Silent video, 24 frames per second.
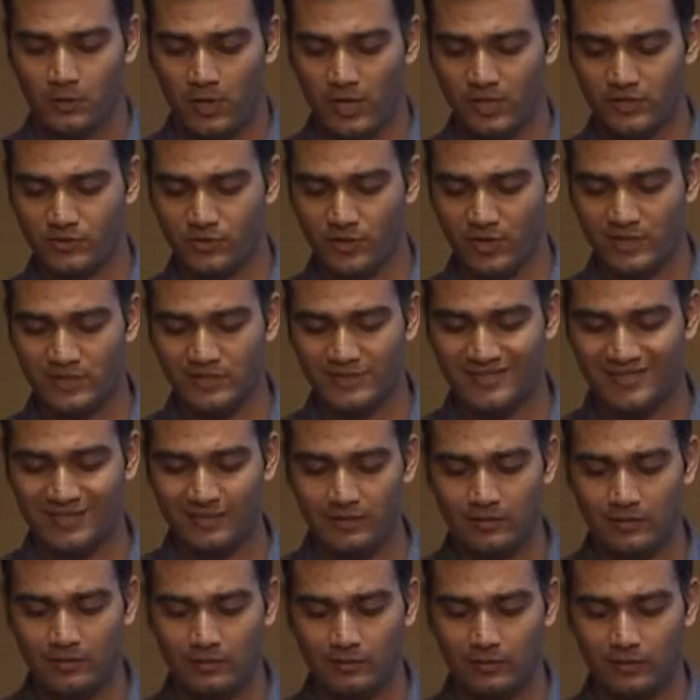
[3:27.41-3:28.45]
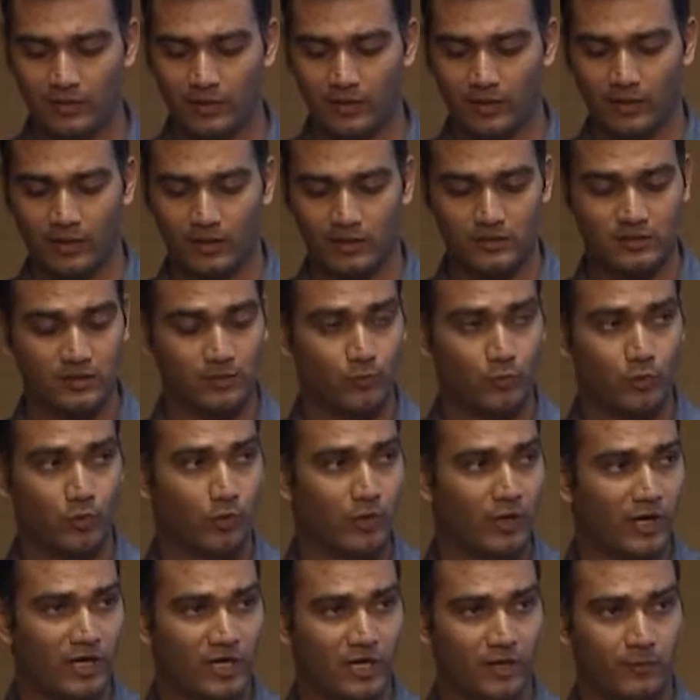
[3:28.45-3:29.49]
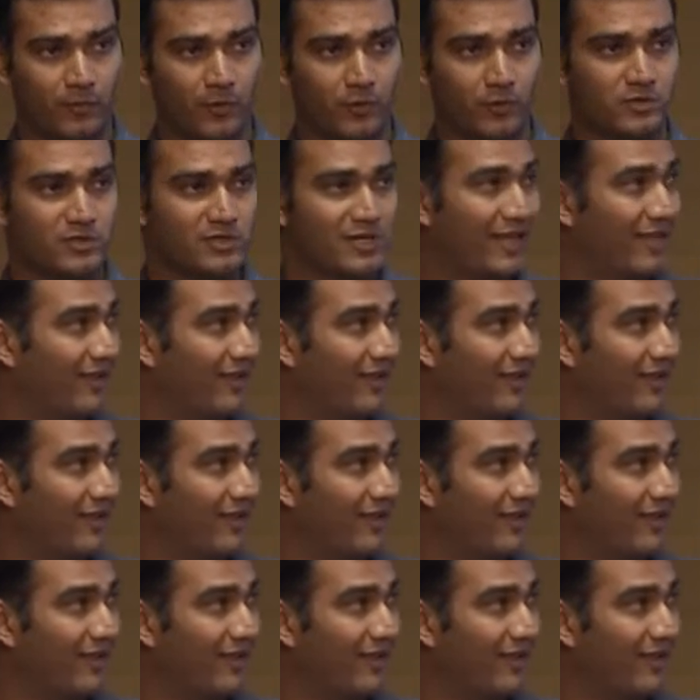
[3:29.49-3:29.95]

As you can see, there are some core attributes